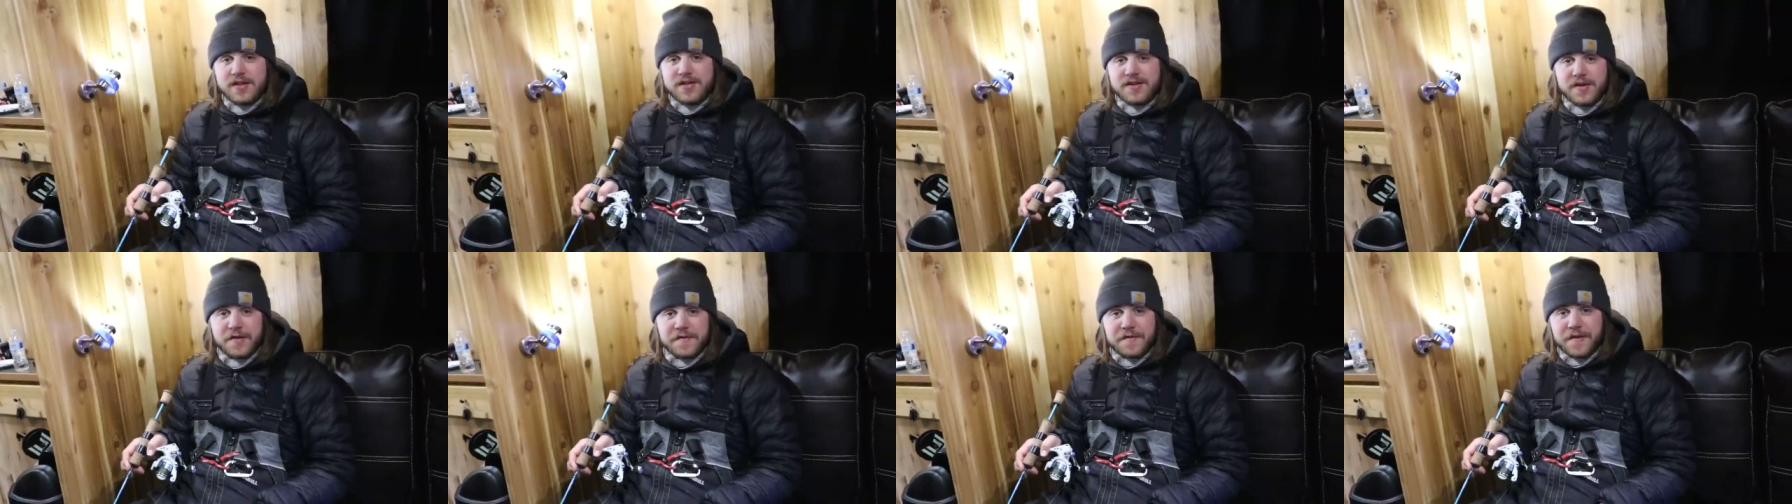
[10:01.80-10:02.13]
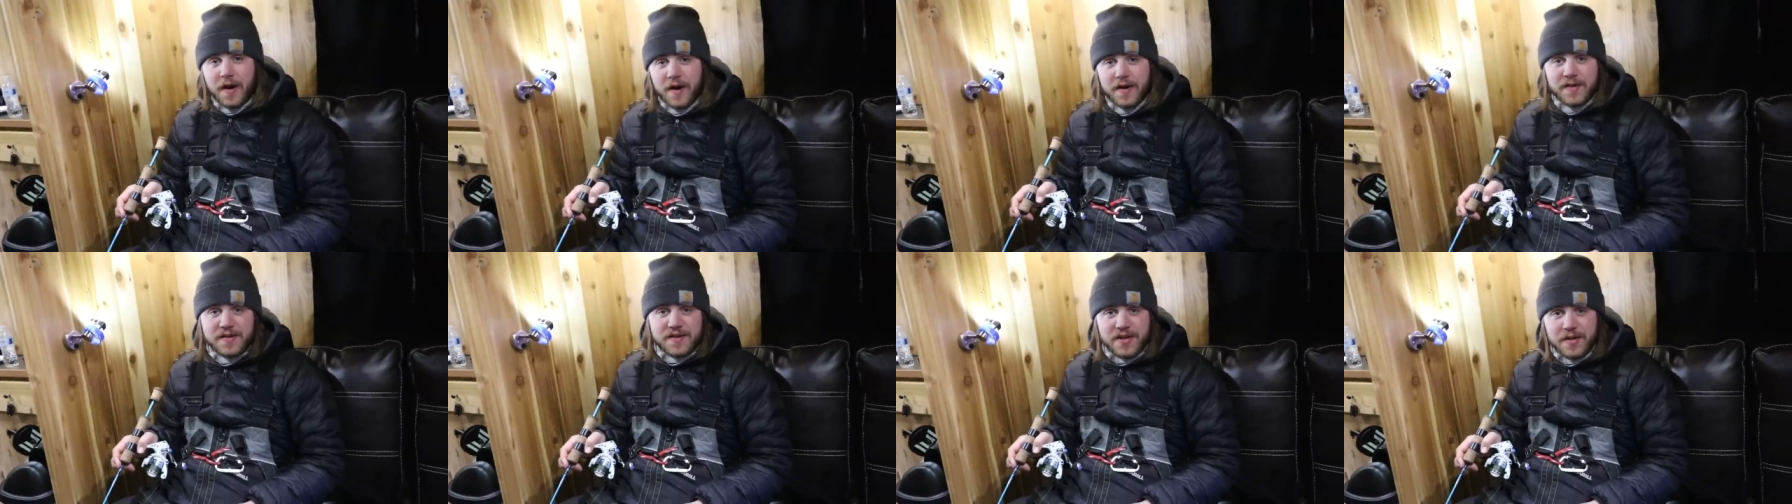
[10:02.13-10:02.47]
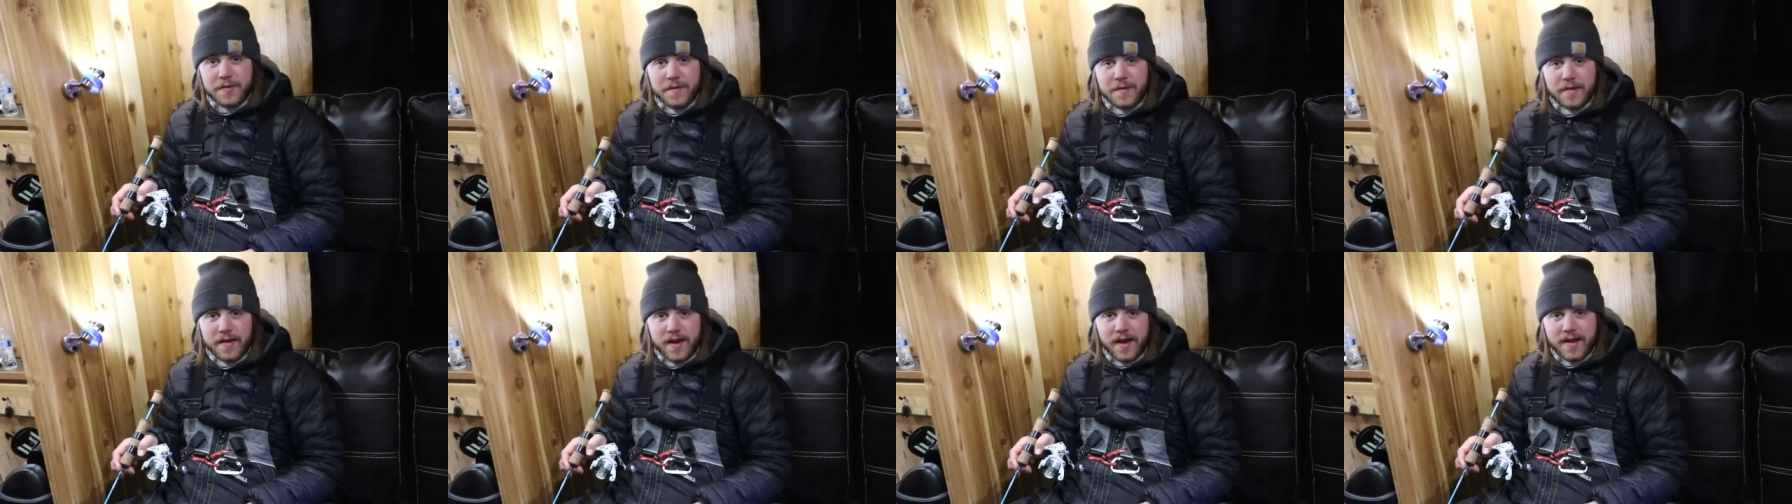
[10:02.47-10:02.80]
So if you aren't
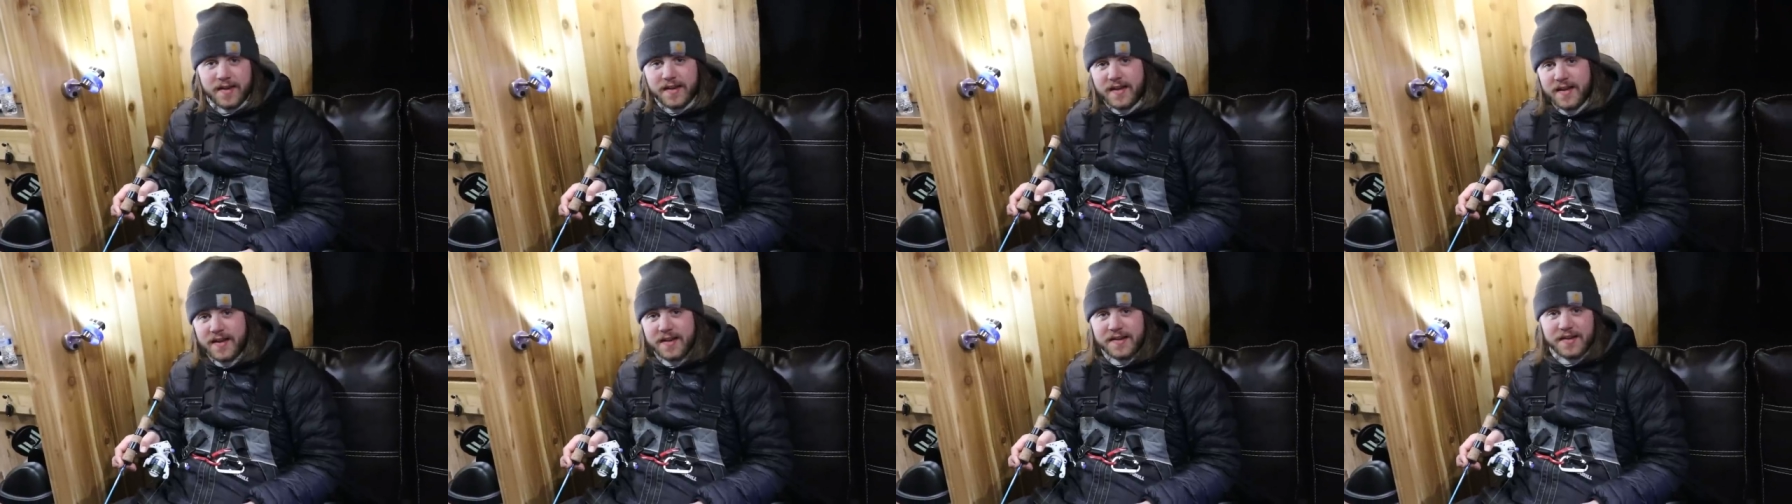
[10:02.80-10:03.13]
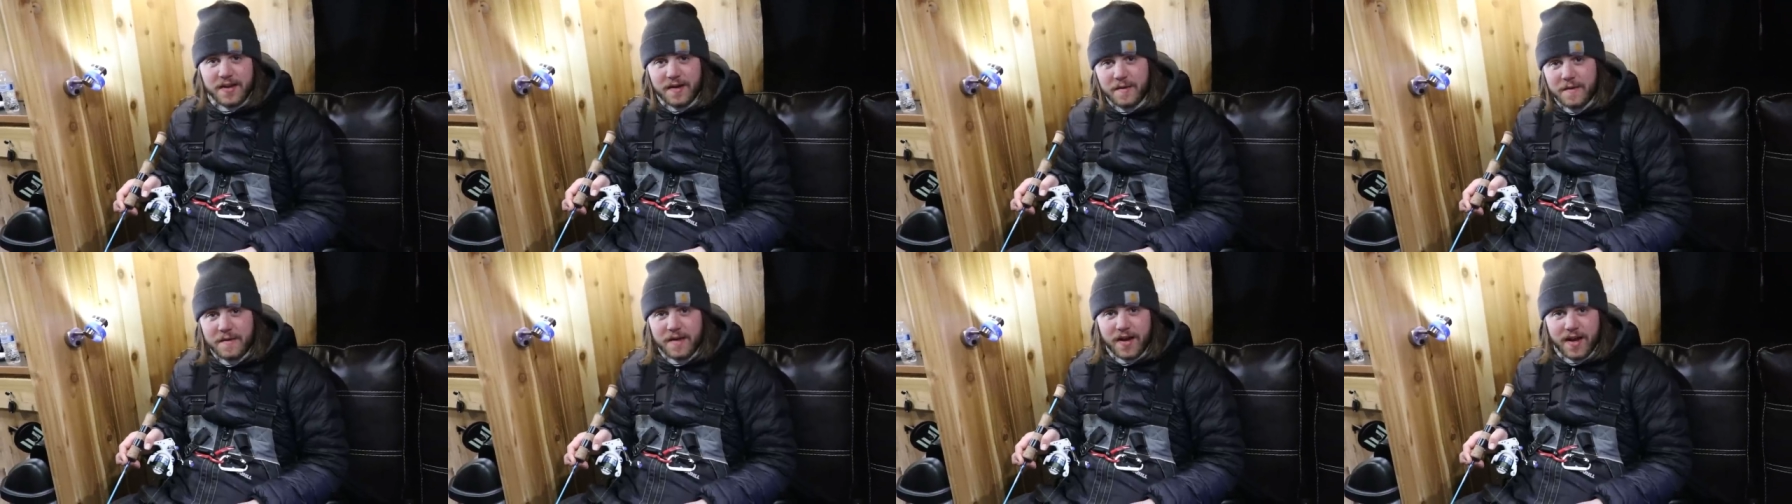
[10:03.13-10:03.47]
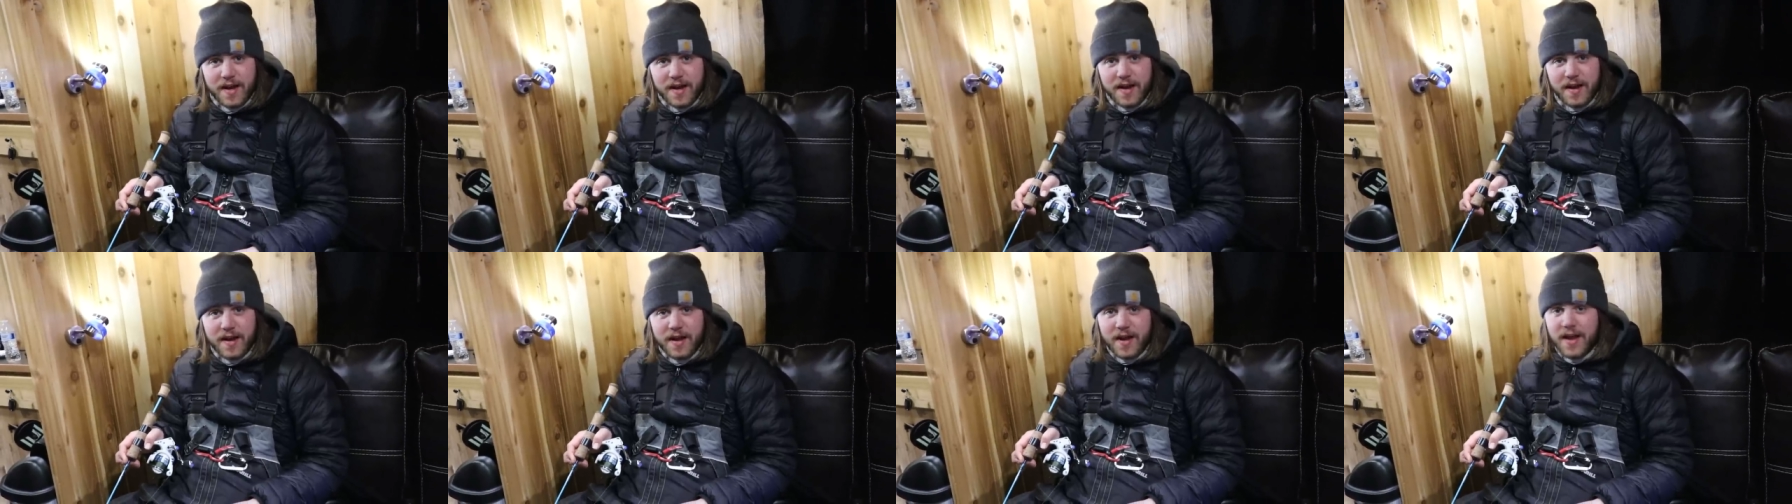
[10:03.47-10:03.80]
tuned in, get tuned
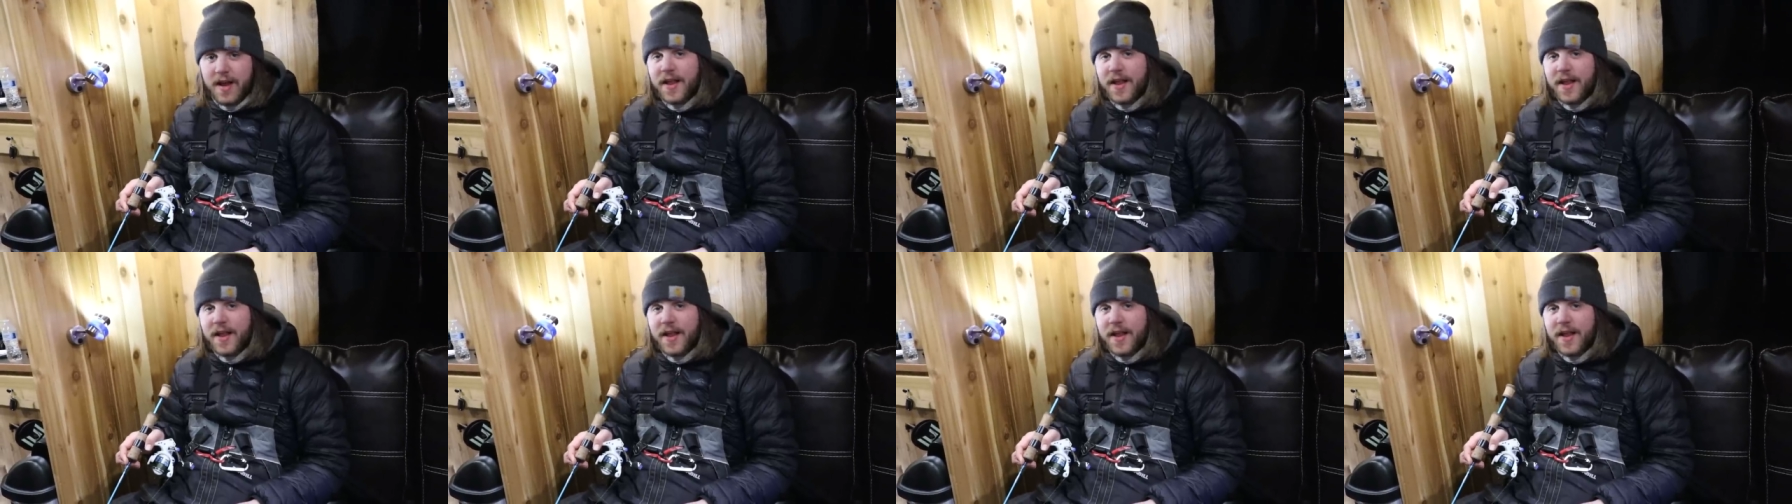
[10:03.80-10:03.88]
in,